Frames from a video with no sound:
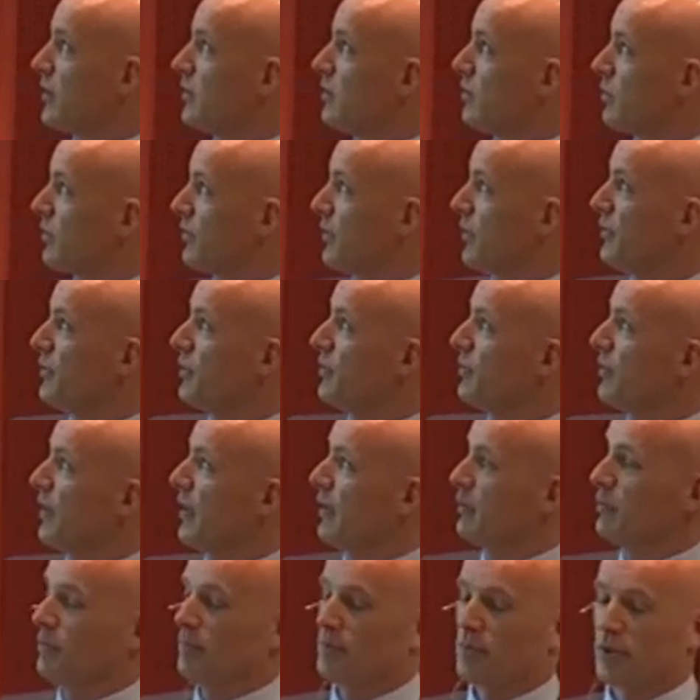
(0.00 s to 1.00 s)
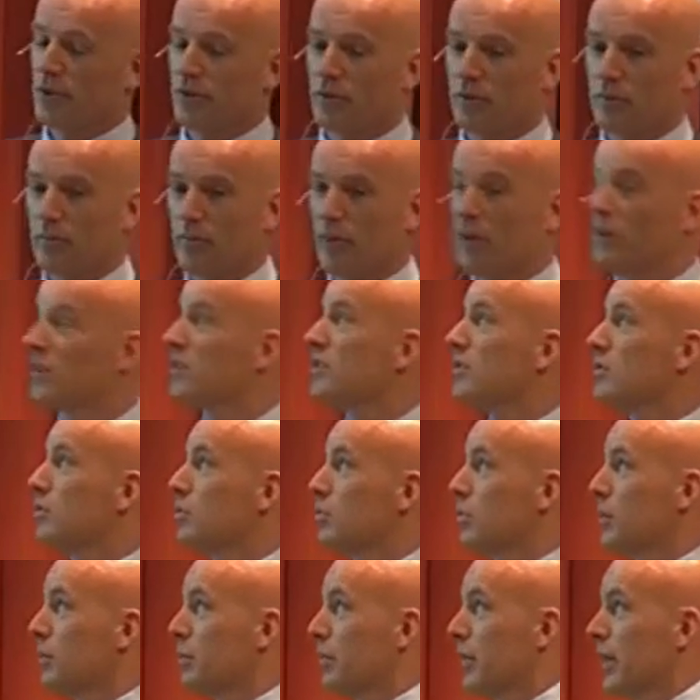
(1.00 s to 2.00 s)
it took 55 minutes to
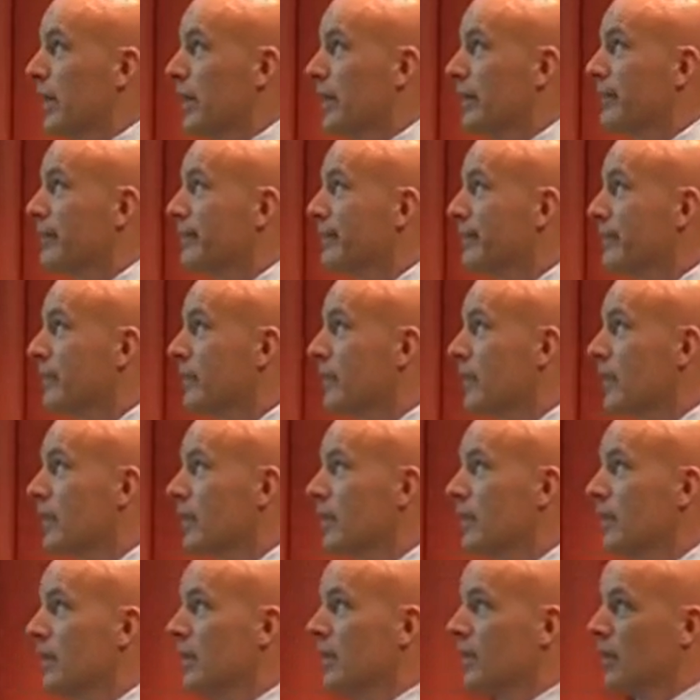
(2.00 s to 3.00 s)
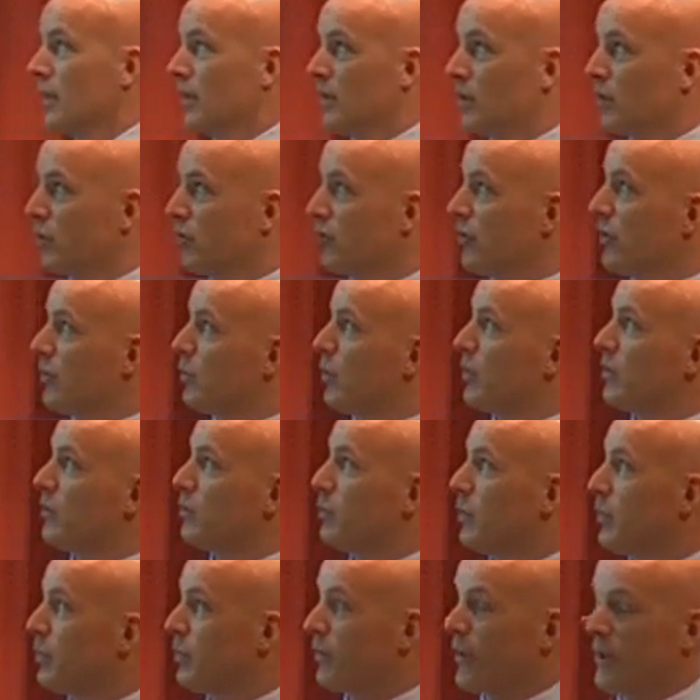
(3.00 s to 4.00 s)
prepare. You'll see what the
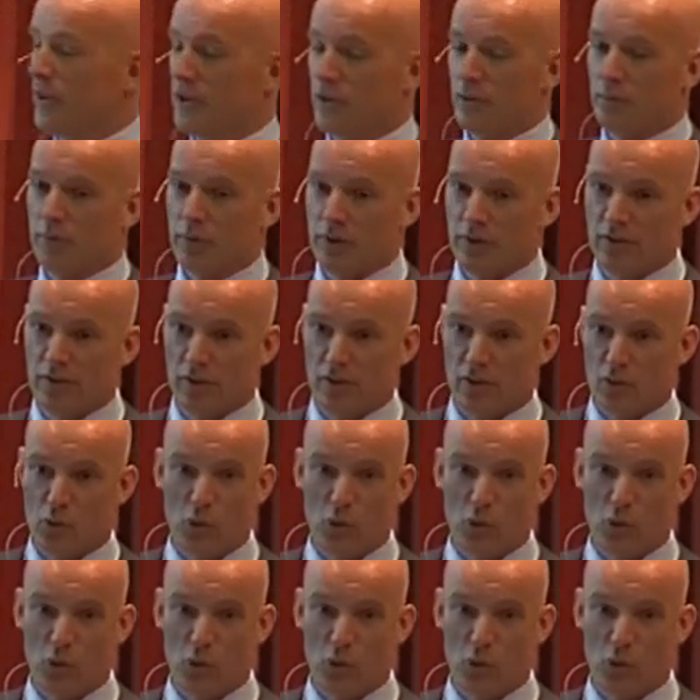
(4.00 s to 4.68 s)
preparation means, and